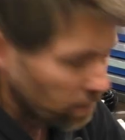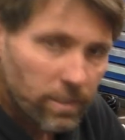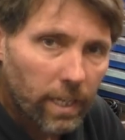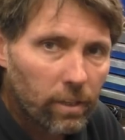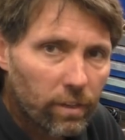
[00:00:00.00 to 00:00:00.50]

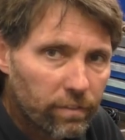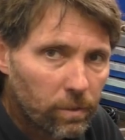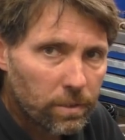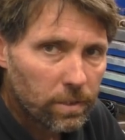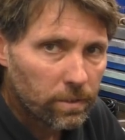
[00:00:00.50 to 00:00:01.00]
Didn't take a lot of
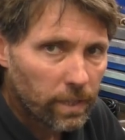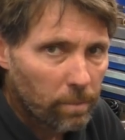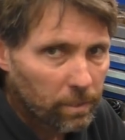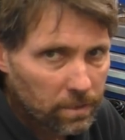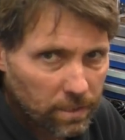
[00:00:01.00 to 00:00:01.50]
force to do
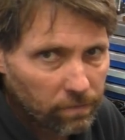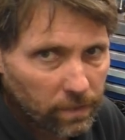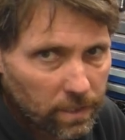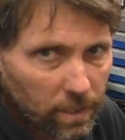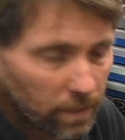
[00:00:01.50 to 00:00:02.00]
that, but it's
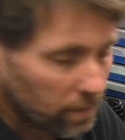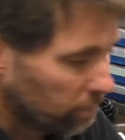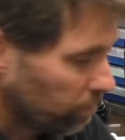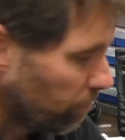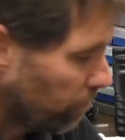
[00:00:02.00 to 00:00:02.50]
definitely snug.